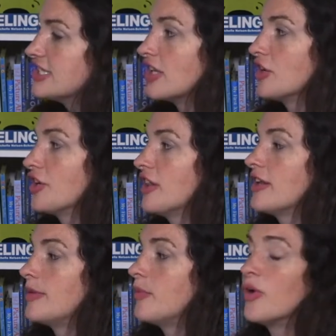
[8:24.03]
to learn a
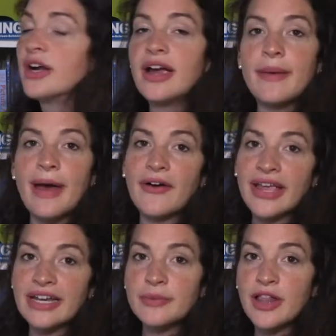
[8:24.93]
little more about
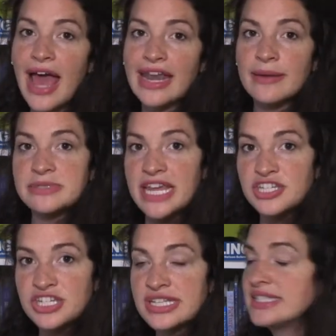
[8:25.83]
animal
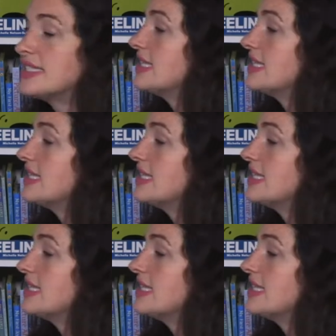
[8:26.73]
adaptations,